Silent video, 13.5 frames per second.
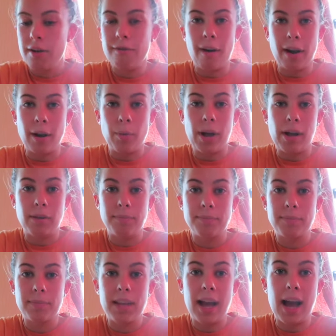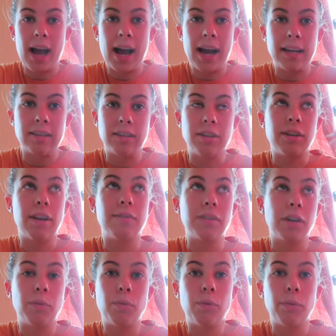very well and I don't have to
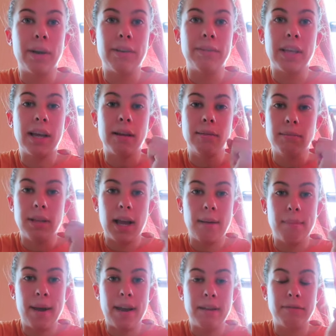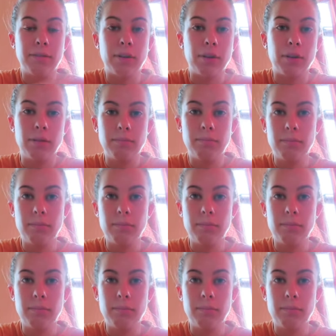go all the way over there and pay for